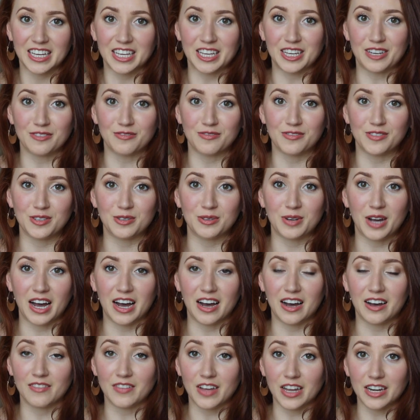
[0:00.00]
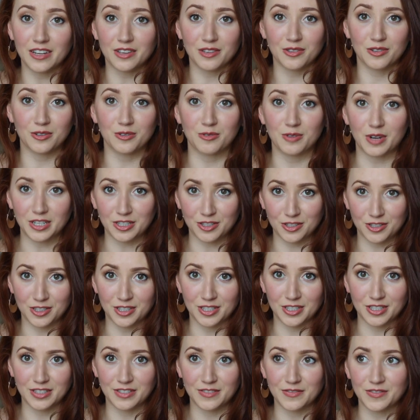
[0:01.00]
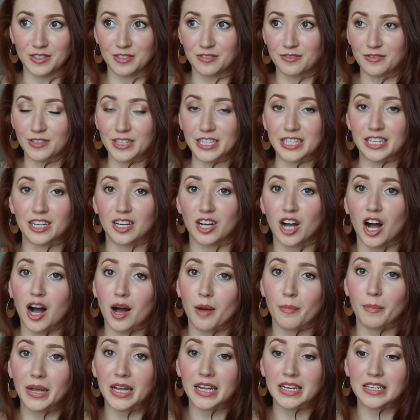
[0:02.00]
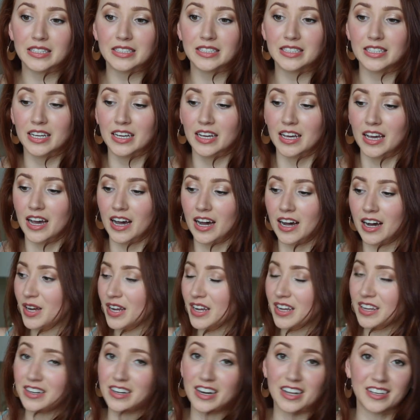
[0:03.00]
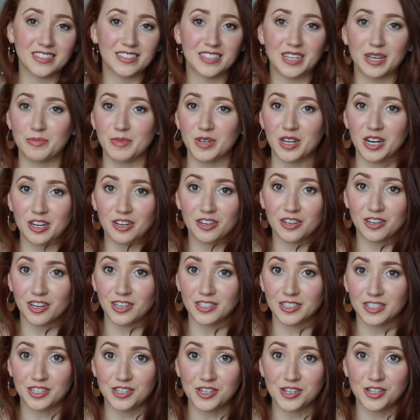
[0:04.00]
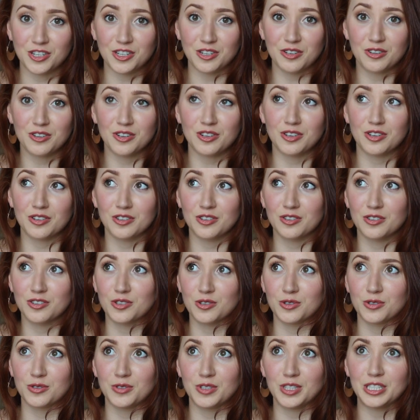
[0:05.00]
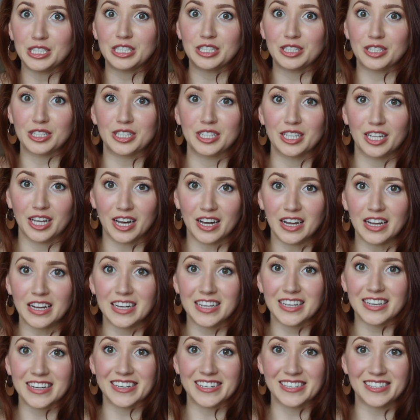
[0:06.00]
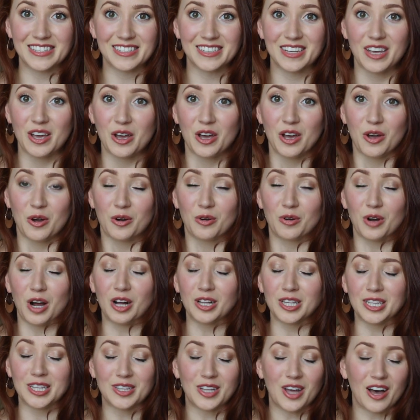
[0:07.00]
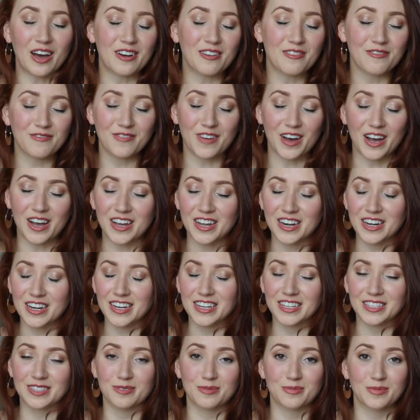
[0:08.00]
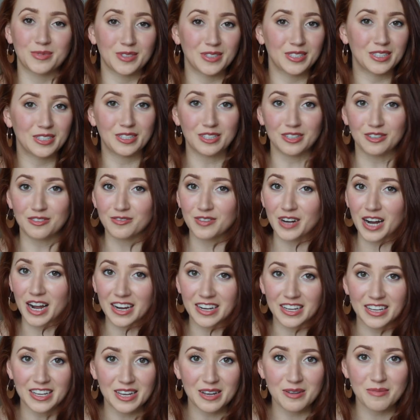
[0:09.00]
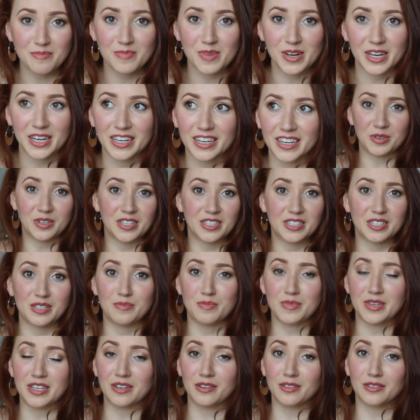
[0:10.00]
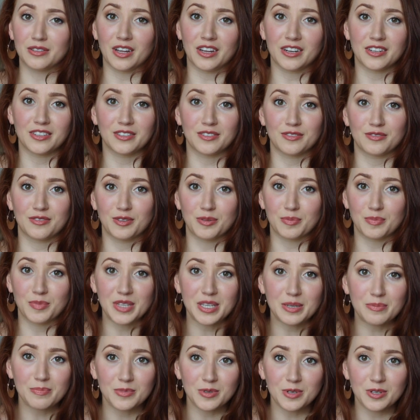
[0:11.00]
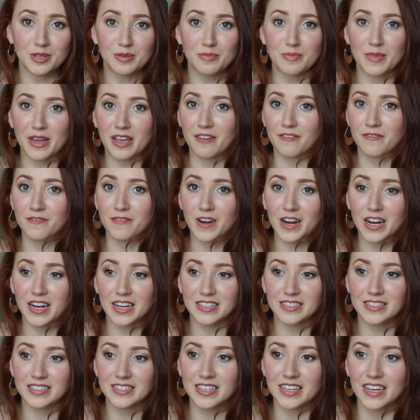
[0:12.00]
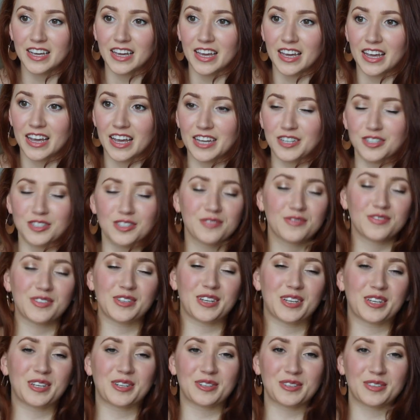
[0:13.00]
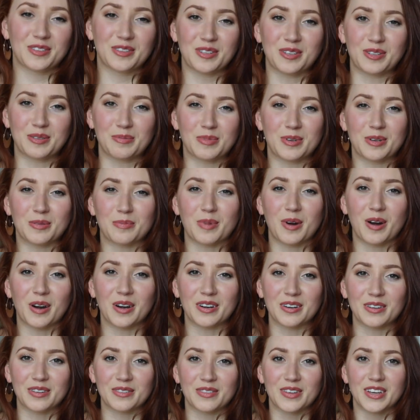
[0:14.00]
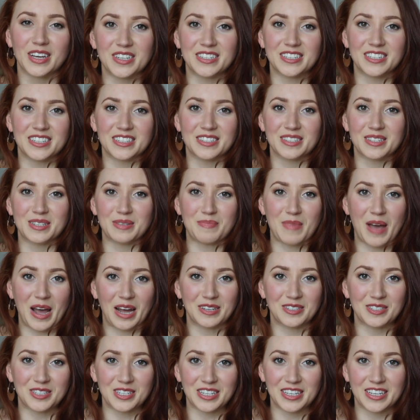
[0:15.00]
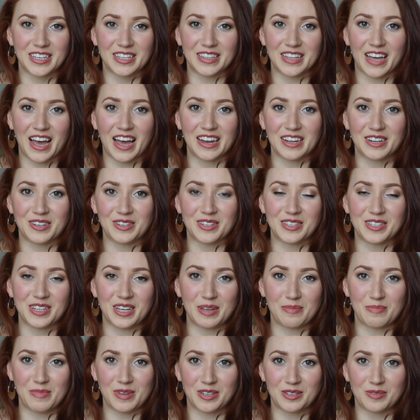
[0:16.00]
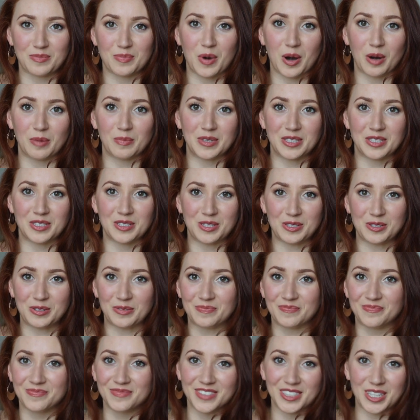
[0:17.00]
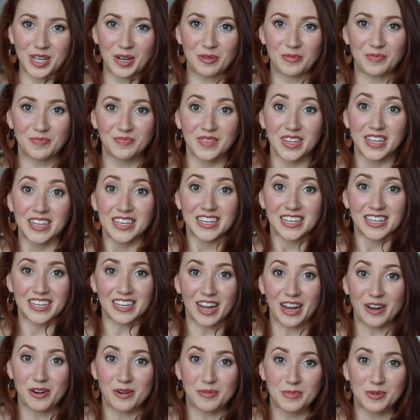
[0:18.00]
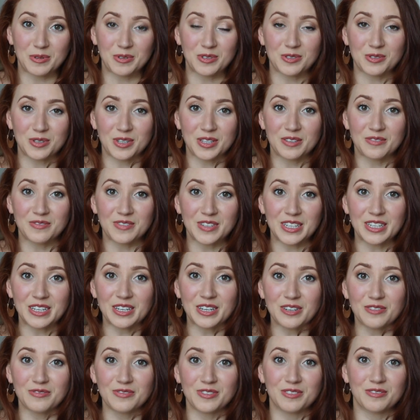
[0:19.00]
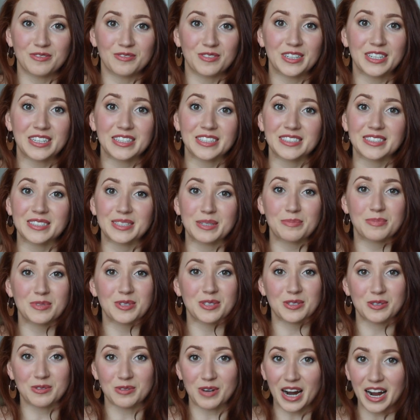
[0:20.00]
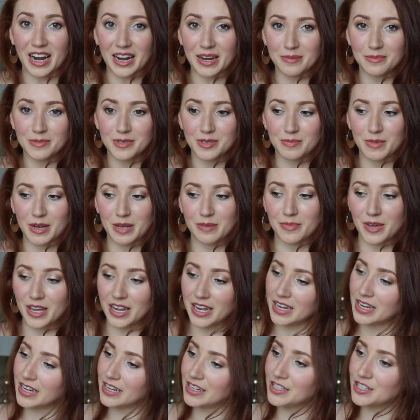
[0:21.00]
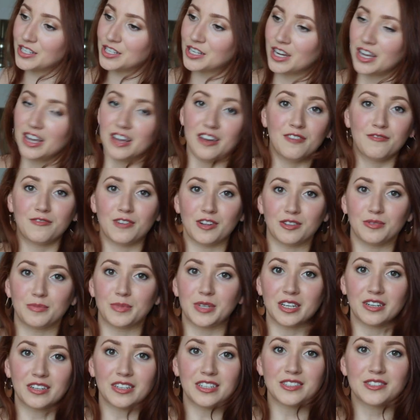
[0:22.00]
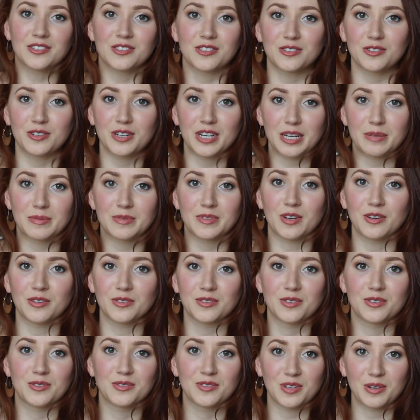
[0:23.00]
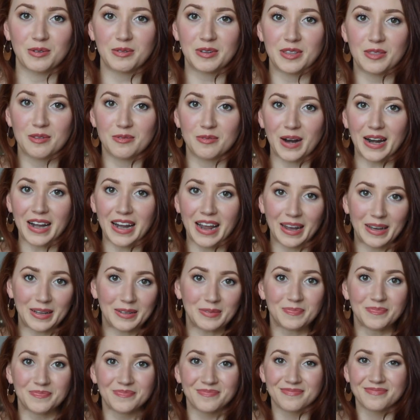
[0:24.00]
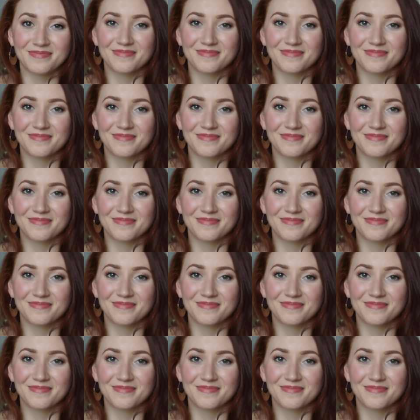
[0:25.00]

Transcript: If you have any other questions, feel free to comment. But next time you're at an audition, truly good luck. It's a lot of fun. It's really nerve-wracking, but you get to meet a lot of different people, make friends, and just feel like you're a little bit a part of the Disney magic in that entertainment department too. So I hope you enjoy the video. Feel free to subscribe to my page. Follow me on Instagram. It's also Zoe the Redhead.